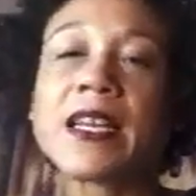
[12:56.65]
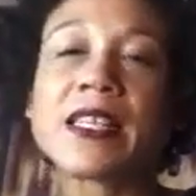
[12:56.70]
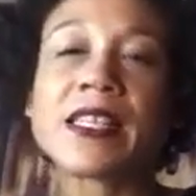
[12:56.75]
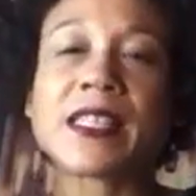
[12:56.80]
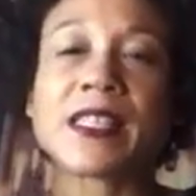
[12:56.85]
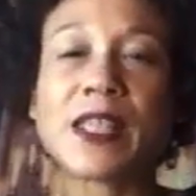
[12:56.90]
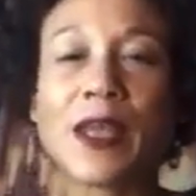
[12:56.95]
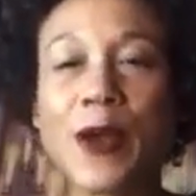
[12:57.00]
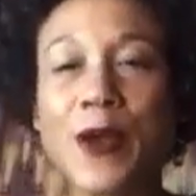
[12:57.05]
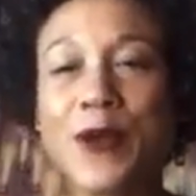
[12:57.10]

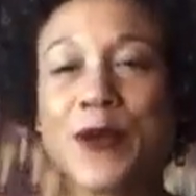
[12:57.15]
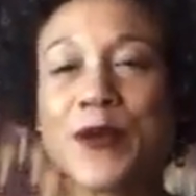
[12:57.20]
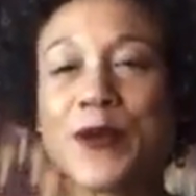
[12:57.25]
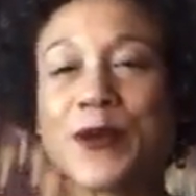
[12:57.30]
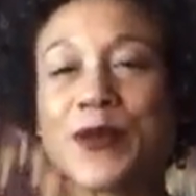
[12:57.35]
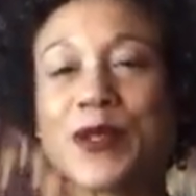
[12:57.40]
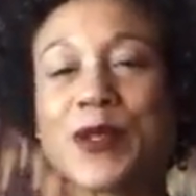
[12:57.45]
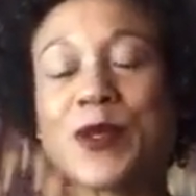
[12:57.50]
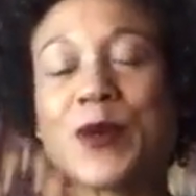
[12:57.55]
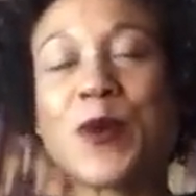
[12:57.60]

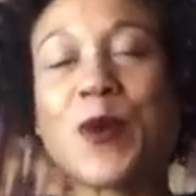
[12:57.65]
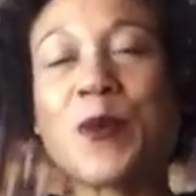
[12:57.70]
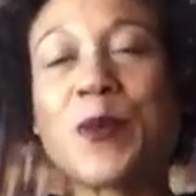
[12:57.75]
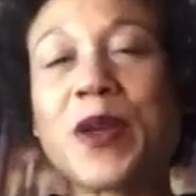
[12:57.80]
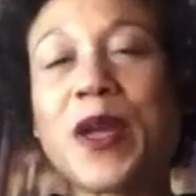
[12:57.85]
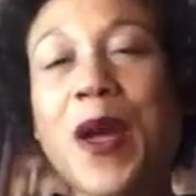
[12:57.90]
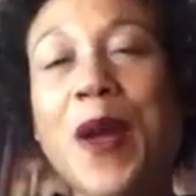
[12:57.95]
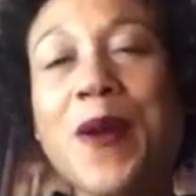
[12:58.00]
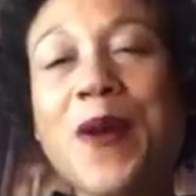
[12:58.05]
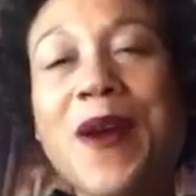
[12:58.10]
So
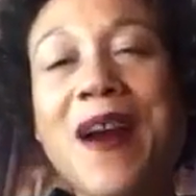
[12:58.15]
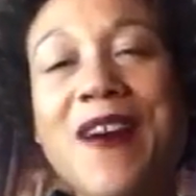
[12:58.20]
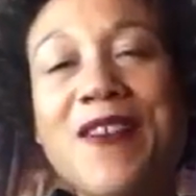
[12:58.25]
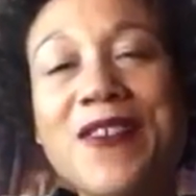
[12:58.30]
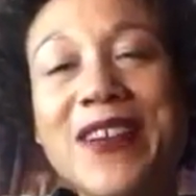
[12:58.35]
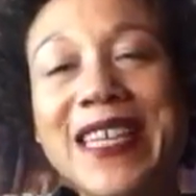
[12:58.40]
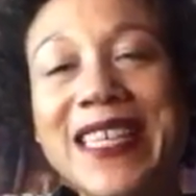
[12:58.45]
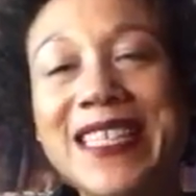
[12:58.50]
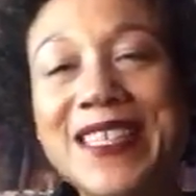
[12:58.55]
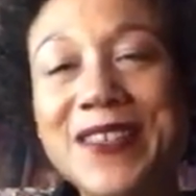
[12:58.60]
Scorpio, I
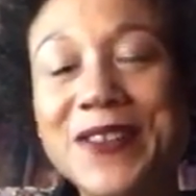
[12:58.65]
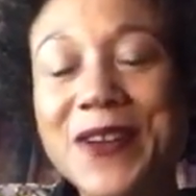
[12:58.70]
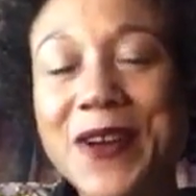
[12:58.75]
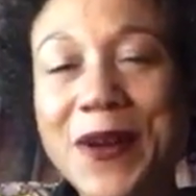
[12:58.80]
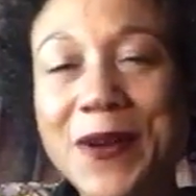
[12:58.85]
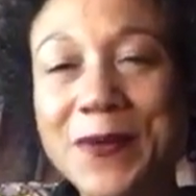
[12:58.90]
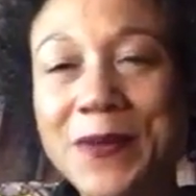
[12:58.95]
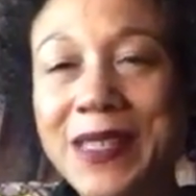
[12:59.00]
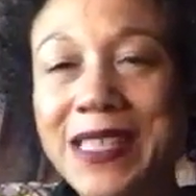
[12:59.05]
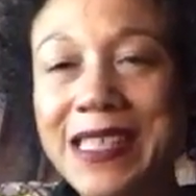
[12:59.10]
really do
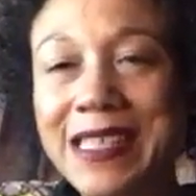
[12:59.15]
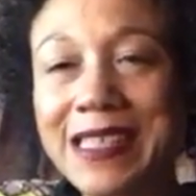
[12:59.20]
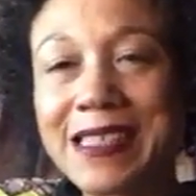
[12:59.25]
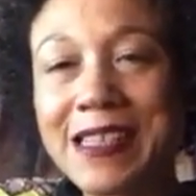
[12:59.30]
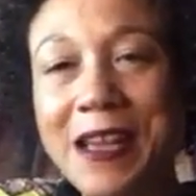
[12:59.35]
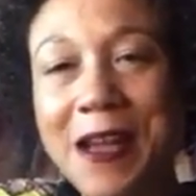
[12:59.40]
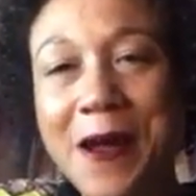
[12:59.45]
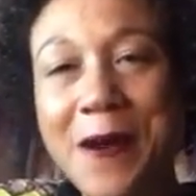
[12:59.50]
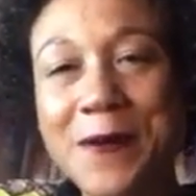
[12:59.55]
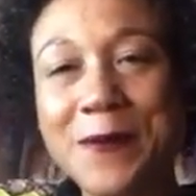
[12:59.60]
hope this
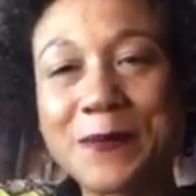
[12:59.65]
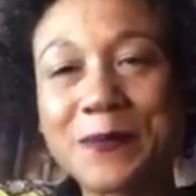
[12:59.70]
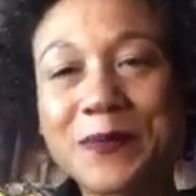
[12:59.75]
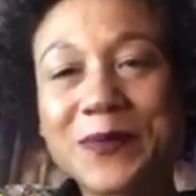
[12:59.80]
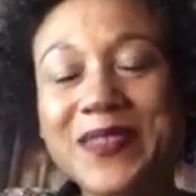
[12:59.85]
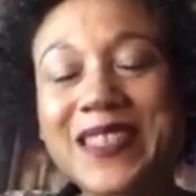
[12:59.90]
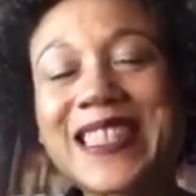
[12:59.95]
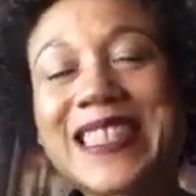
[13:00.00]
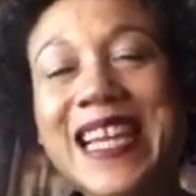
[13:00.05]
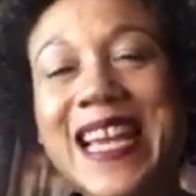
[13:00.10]
has helped.
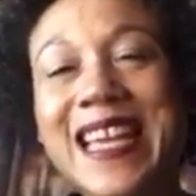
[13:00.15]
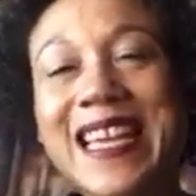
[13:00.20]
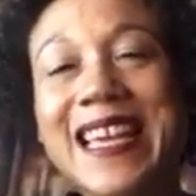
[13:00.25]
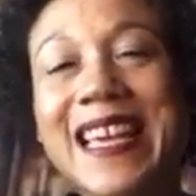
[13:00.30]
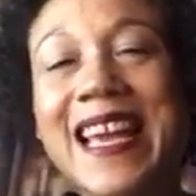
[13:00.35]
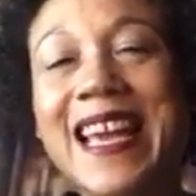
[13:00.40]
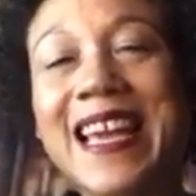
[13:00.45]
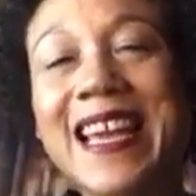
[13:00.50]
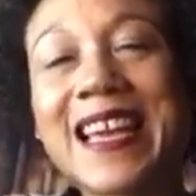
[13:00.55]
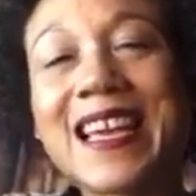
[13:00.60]
Take
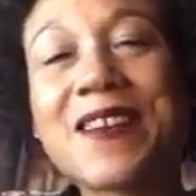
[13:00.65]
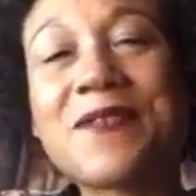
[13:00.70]
care.